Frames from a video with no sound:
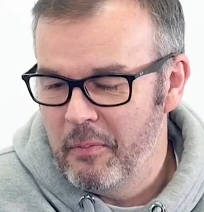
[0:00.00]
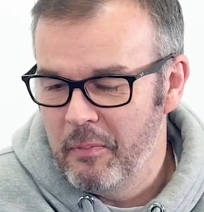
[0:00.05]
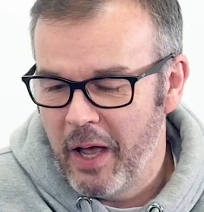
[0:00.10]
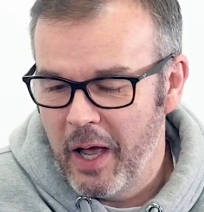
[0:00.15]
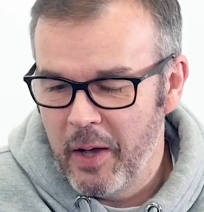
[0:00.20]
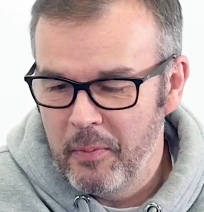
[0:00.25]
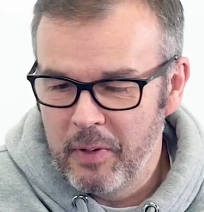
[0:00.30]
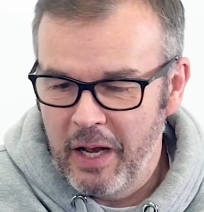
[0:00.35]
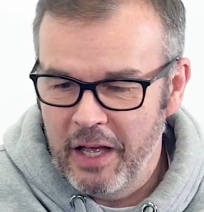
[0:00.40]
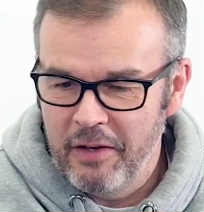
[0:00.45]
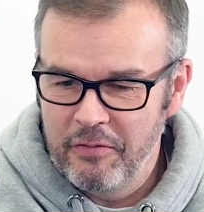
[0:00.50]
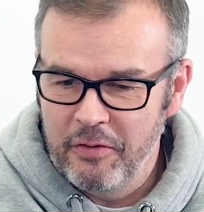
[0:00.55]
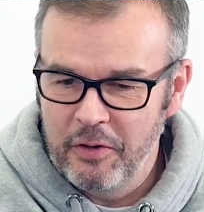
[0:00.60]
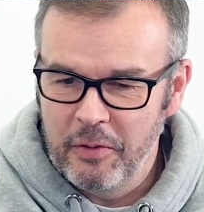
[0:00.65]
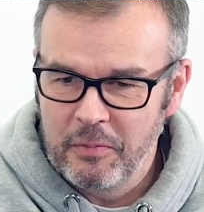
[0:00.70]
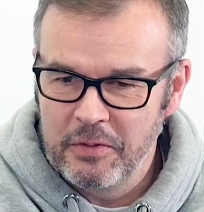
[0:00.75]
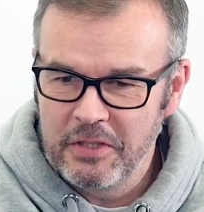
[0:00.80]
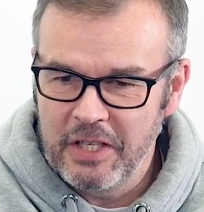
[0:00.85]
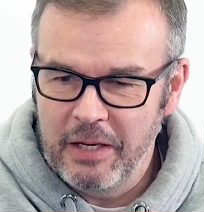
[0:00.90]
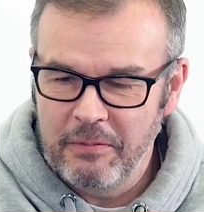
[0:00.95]
and Power
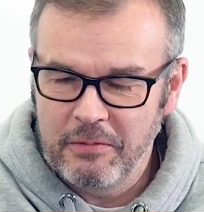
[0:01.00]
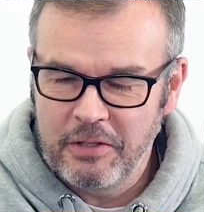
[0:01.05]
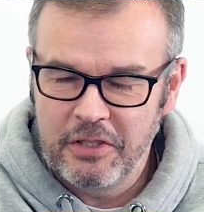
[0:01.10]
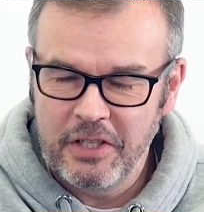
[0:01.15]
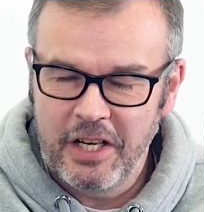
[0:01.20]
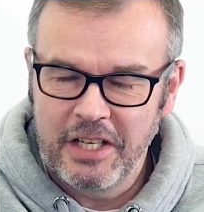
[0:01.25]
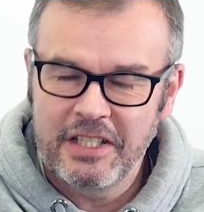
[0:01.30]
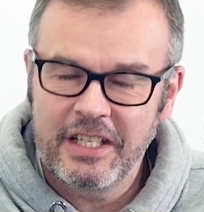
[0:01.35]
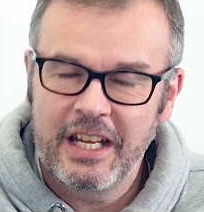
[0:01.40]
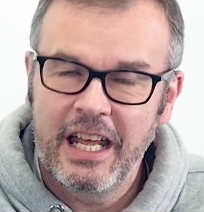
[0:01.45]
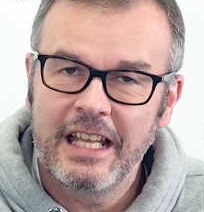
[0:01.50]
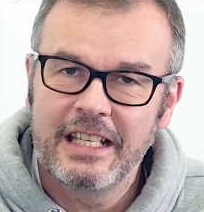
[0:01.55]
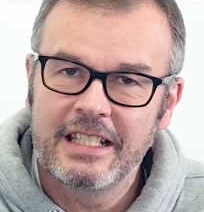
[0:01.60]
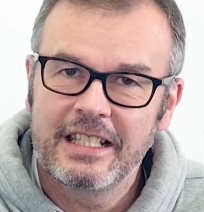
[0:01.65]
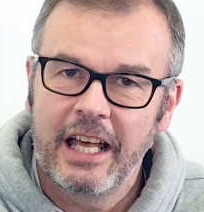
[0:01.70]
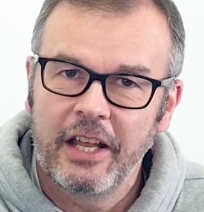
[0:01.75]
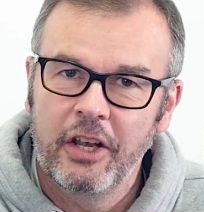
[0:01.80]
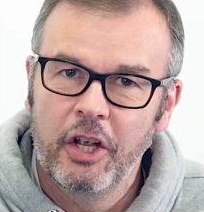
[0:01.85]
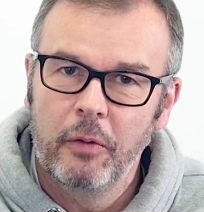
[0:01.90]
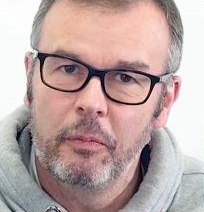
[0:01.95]
Platform team. So Jason heads
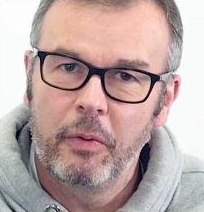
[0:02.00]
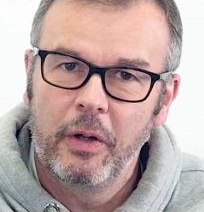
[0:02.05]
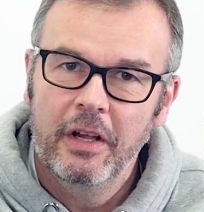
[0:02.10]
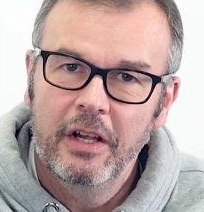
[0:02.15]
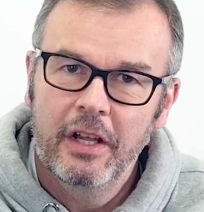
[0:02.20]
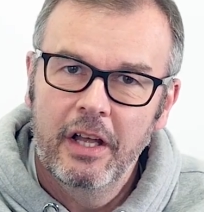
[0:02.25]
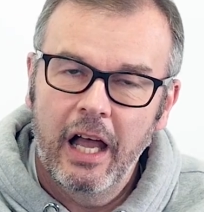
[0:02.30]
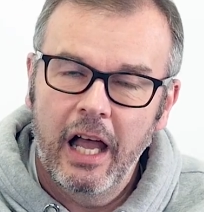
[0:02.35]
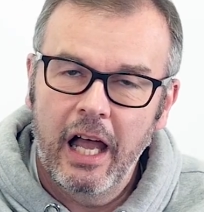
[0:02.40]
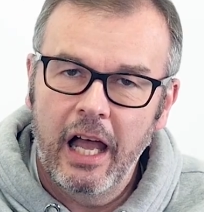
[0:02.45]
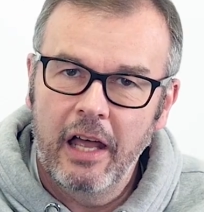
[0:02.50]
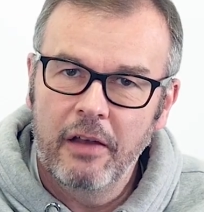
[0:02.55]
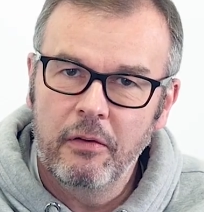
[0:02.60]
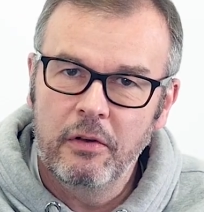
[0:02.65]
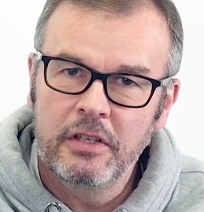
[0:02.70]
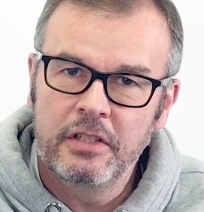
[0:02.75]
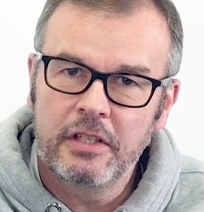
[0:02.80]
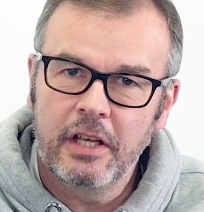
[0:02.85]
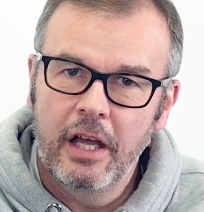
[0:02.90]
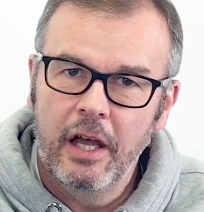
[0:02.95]
that up.
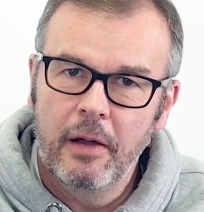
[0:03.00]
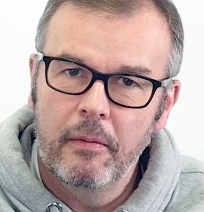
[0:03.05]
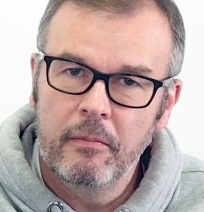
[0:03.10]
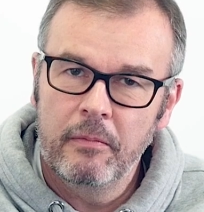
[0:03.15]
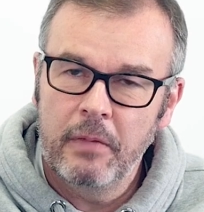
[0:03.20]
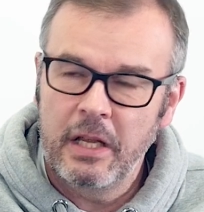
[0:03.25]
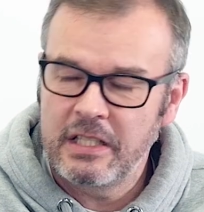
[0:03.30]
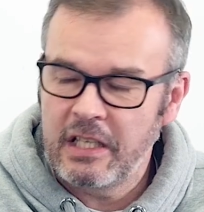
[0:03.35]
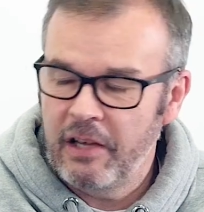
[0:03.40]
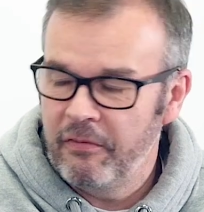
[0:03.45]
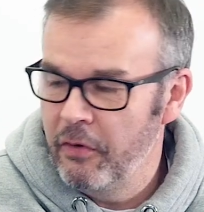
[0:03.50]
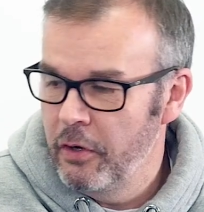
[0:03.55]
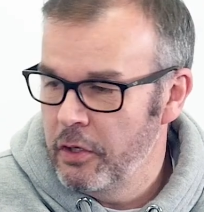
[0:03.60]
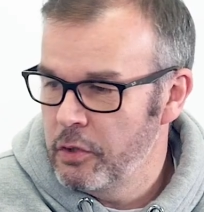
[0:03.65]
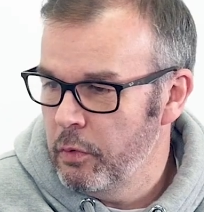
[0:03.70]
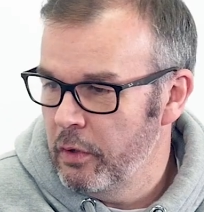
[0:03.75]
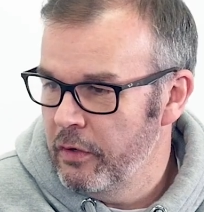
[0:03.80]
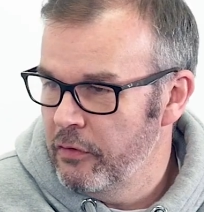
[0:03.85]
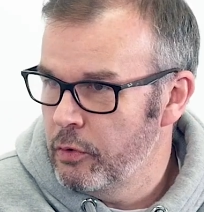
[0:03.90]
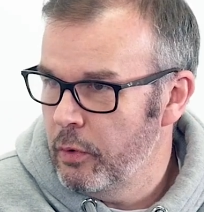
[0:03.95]
And it's our
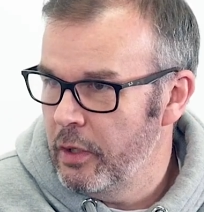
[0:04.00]
first one of